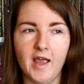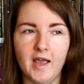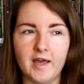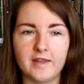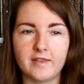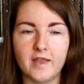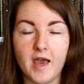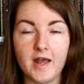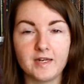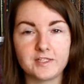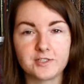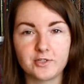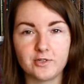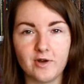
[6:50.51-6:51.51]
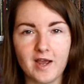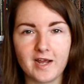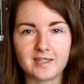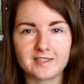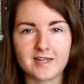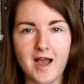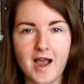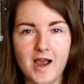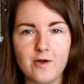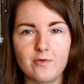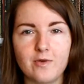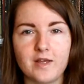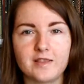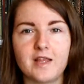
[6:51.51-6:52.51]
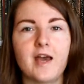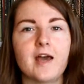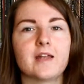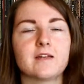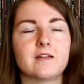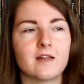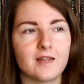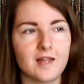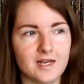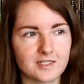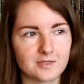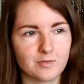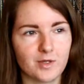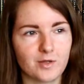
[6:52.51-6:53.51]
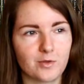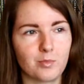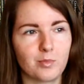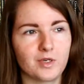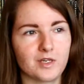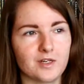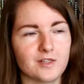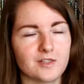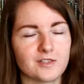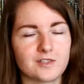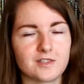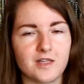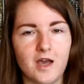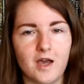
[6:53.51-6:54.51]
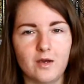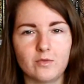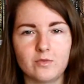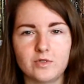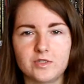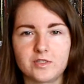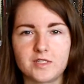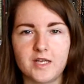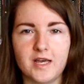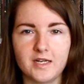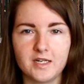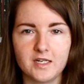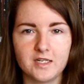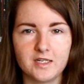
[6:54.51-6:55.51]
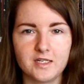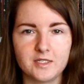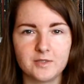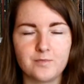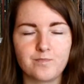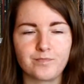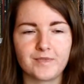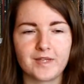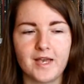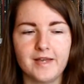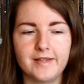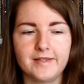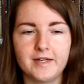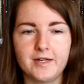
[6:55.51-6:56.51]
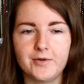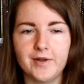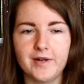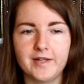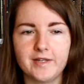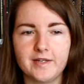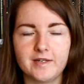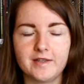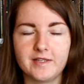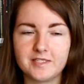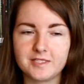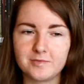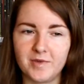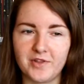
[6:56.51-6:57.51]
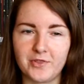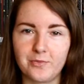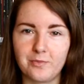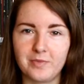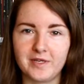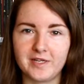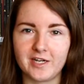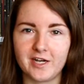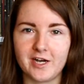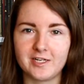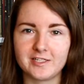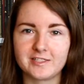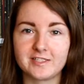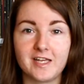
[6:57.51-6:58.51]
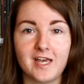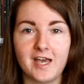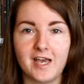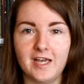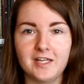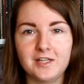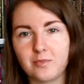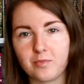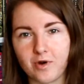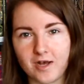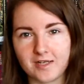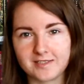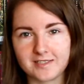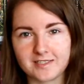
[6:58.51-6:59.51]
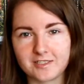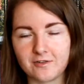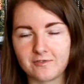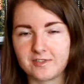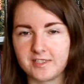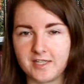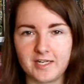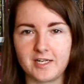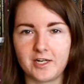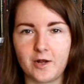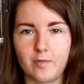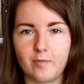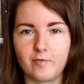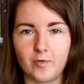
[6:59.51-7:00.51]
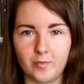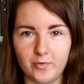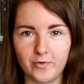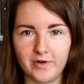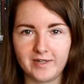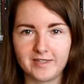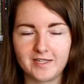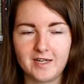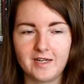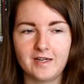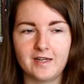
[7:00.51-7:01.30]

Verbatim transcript: And that is correct. I read that last month because I was editing it and then I read it this month because in the process of setting it up for print